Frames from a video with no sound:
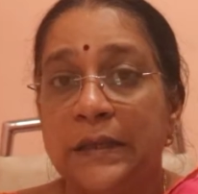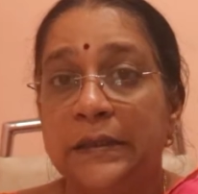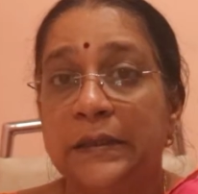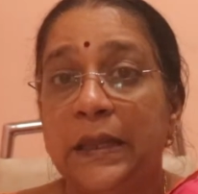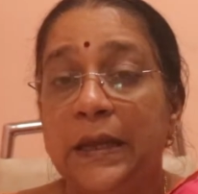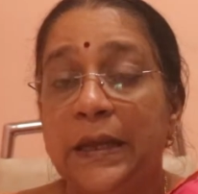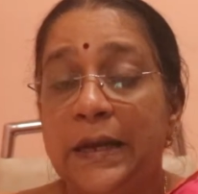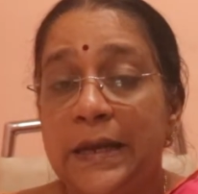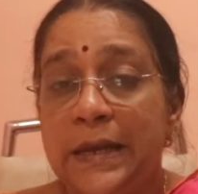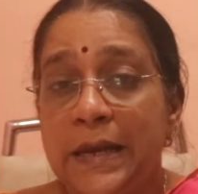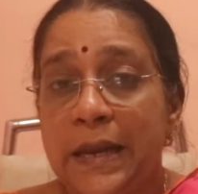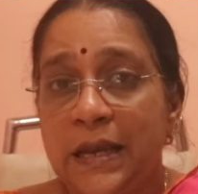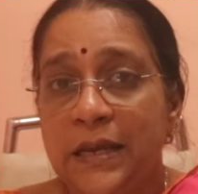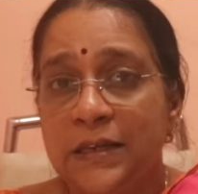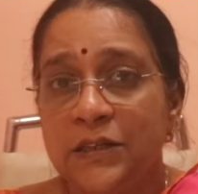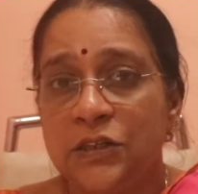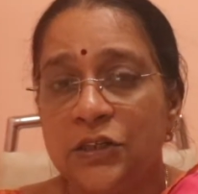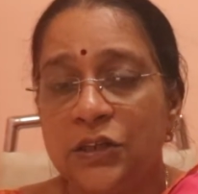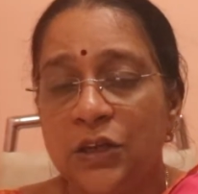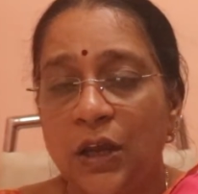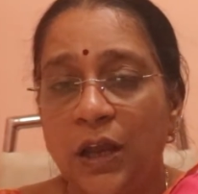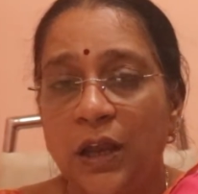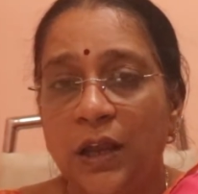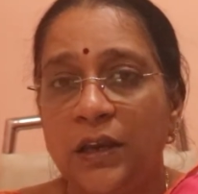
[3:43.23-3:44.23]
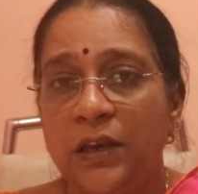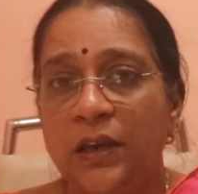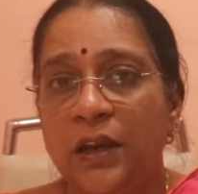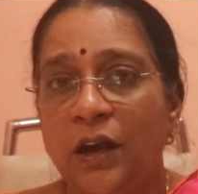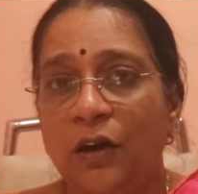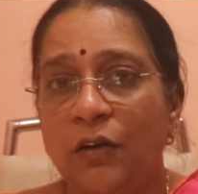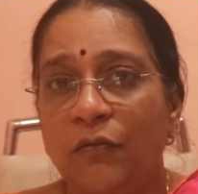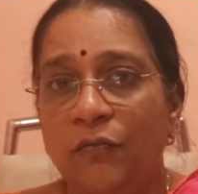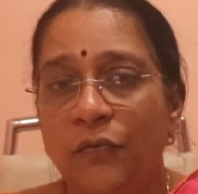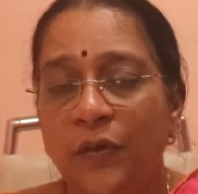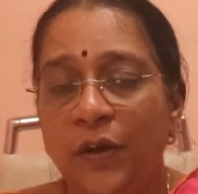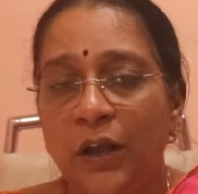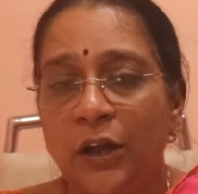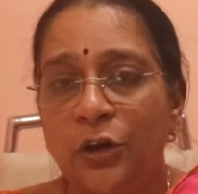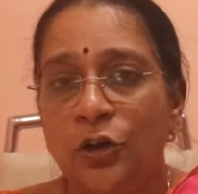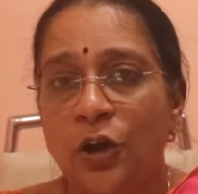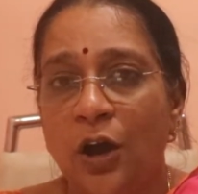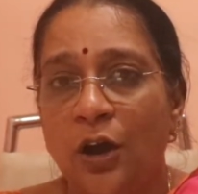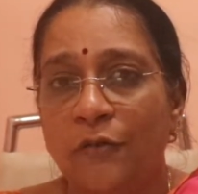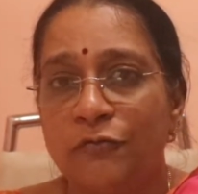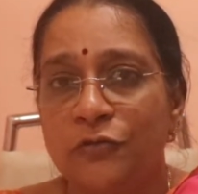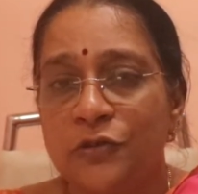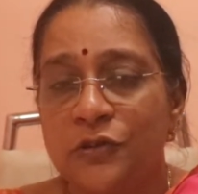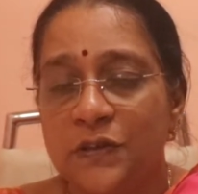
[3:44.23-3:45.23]
The next area where you
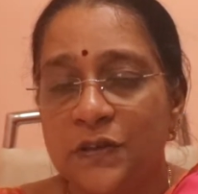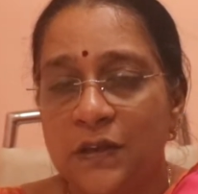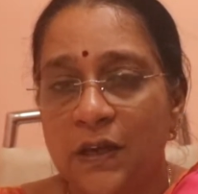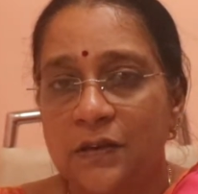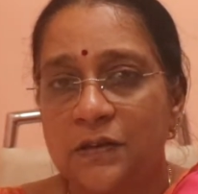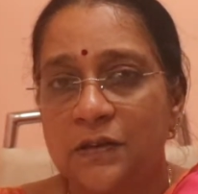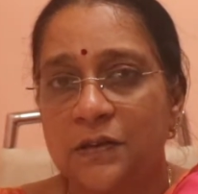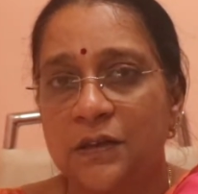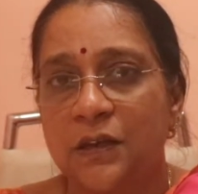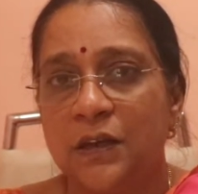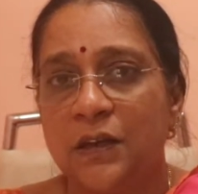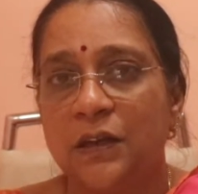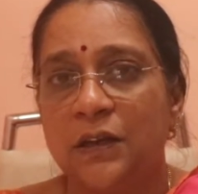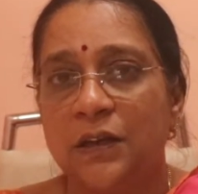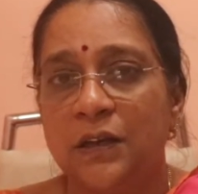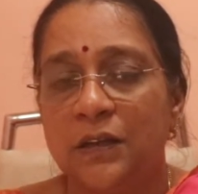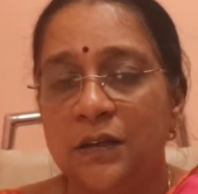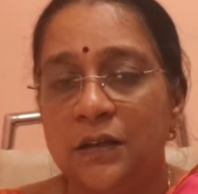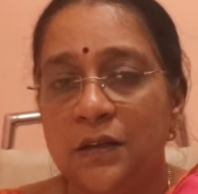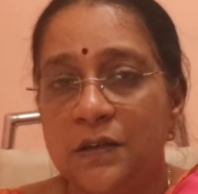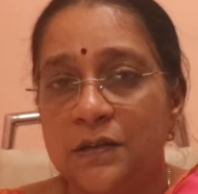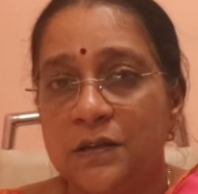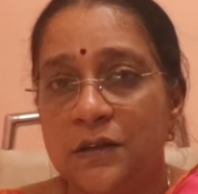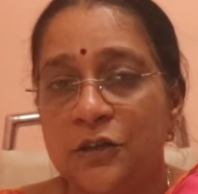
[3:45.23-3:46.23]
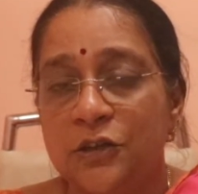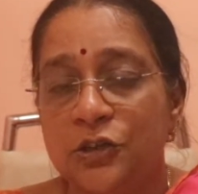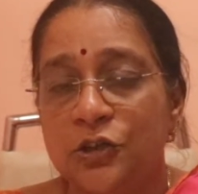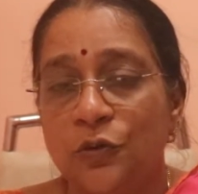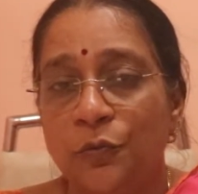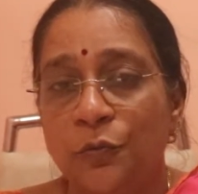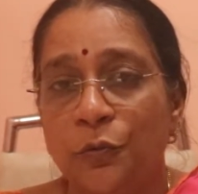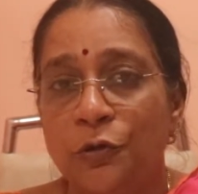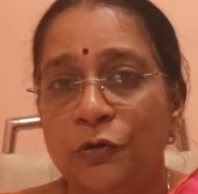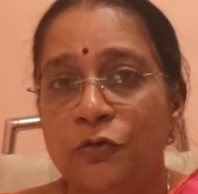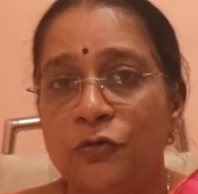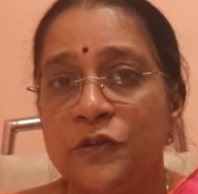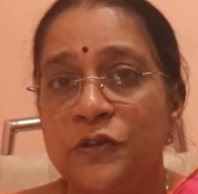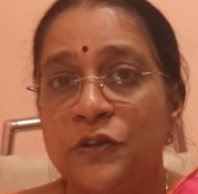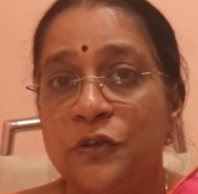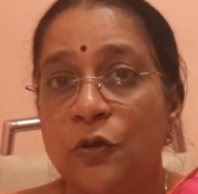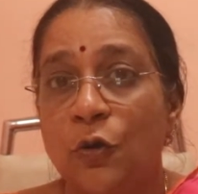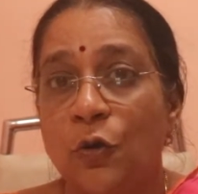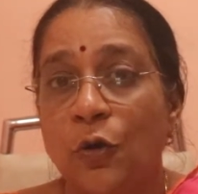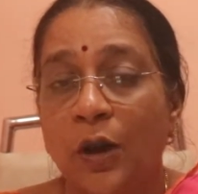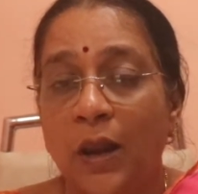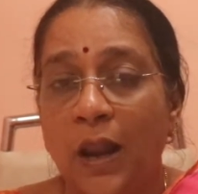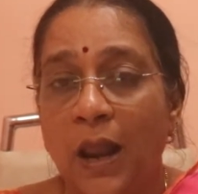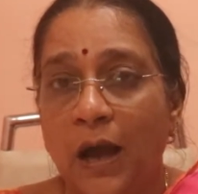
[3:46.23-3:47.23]
have to succeed in this interview is
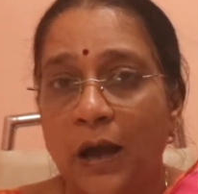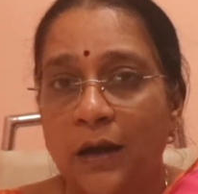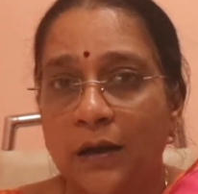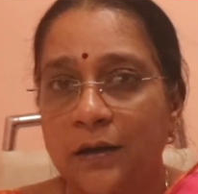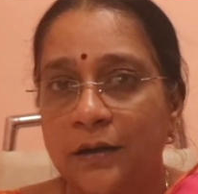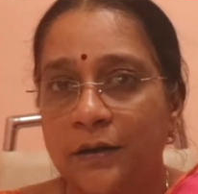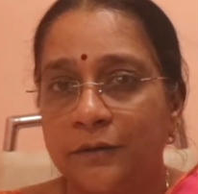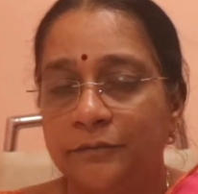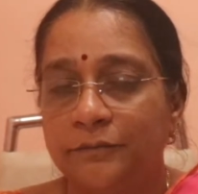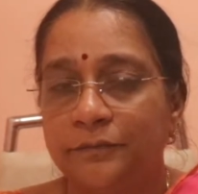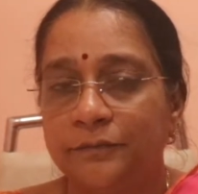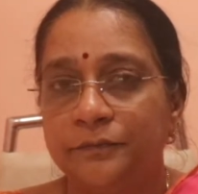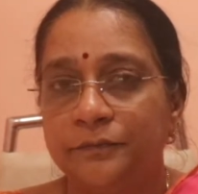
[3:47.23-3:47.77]
your luck.